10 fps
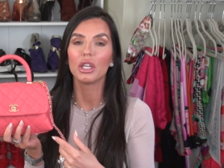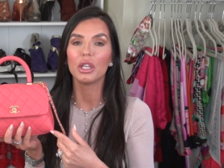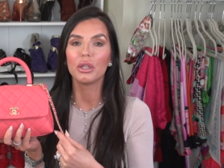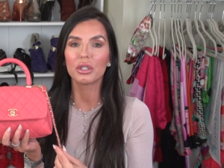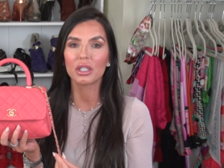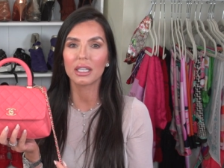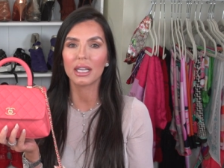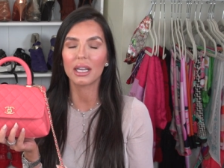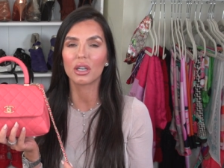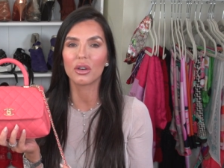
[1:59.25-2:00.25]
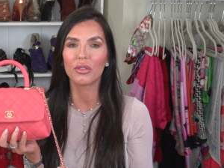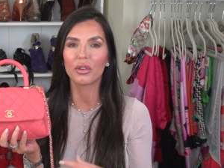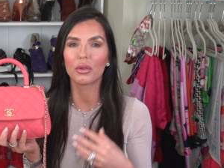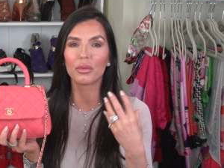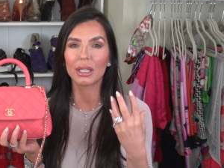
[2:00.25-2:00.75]
Usually I go
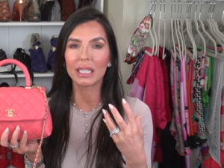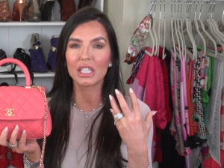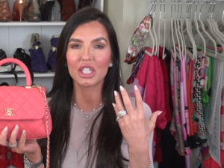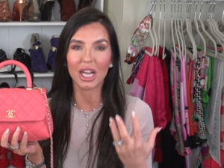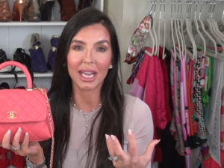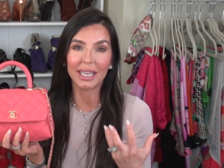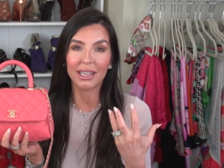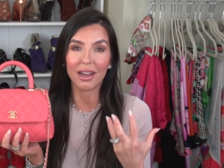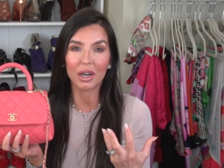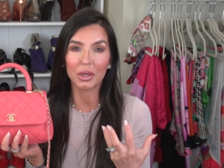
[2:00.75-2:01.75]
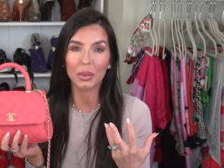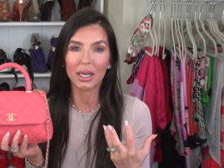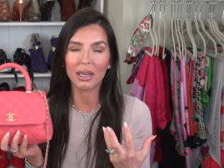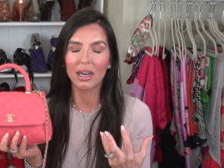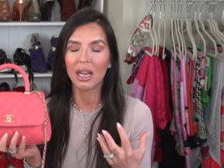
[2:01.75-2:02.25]
for really shiny
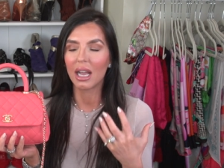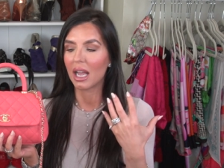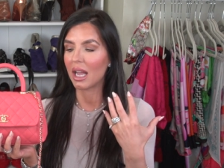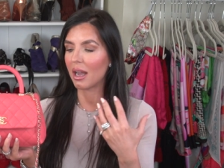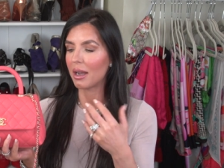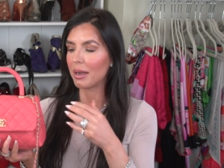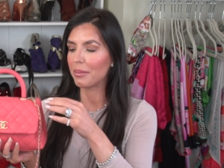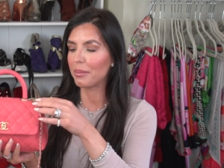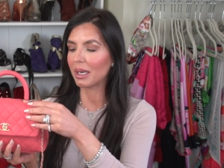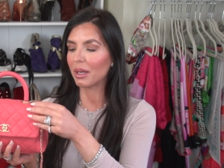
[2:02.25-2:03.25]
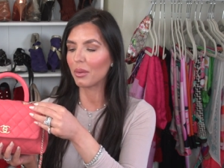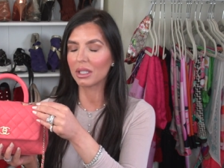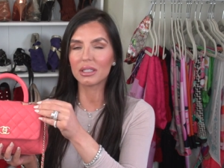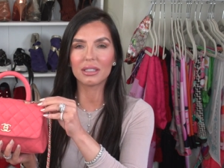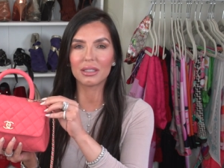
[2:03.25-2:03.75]
hardware, um, but I
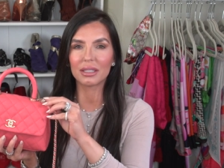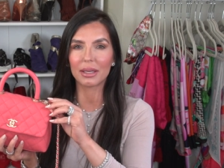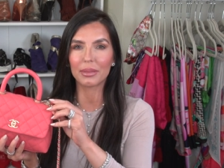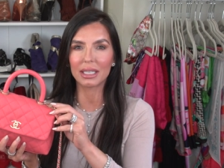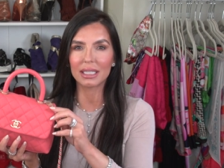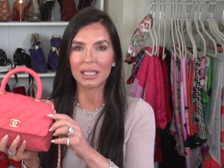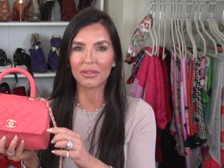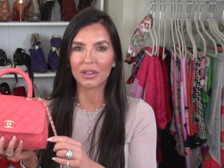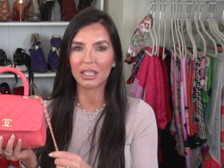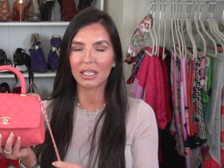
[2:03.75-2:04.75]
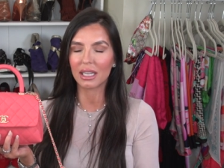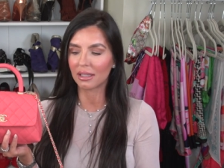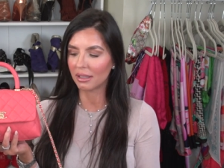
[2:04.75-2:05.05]
wanted to do something different and a